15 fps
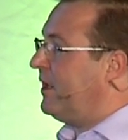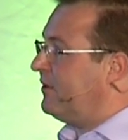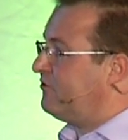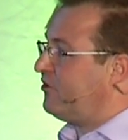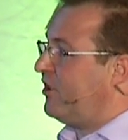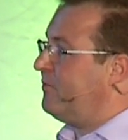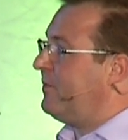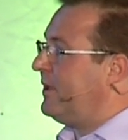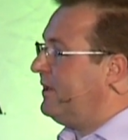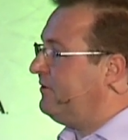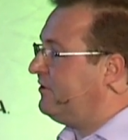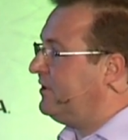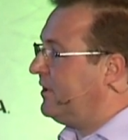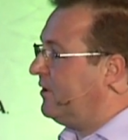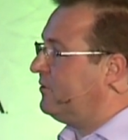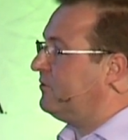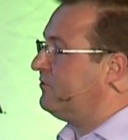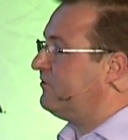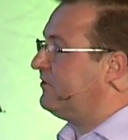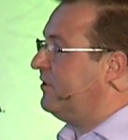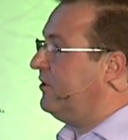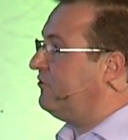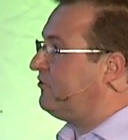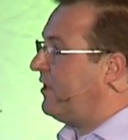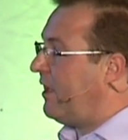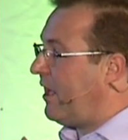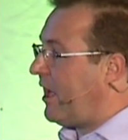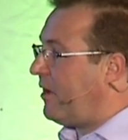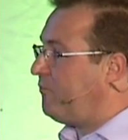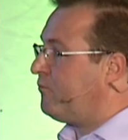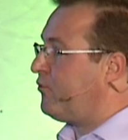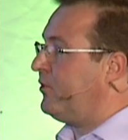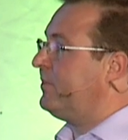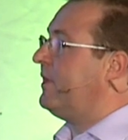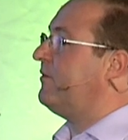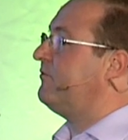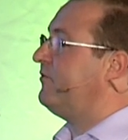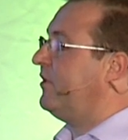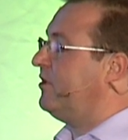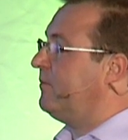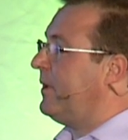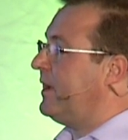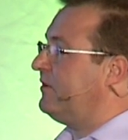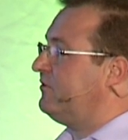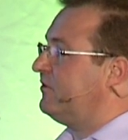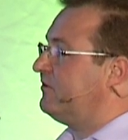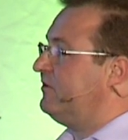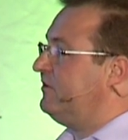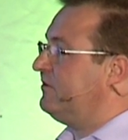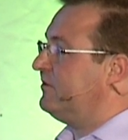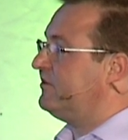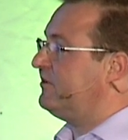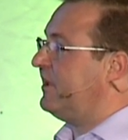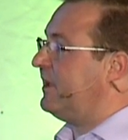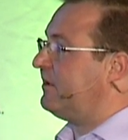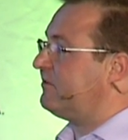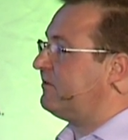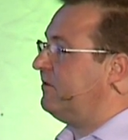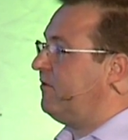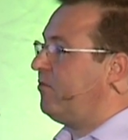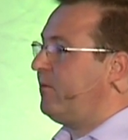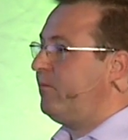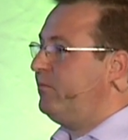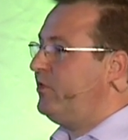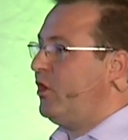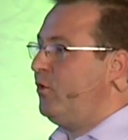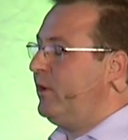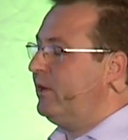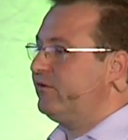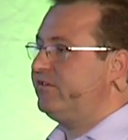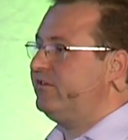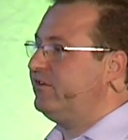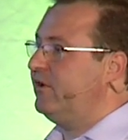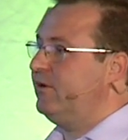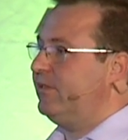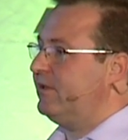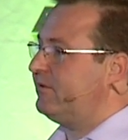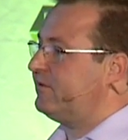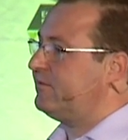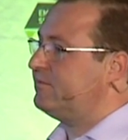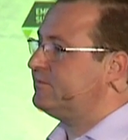type it into your local search, and bring that file back just using the text. No one else is doing this.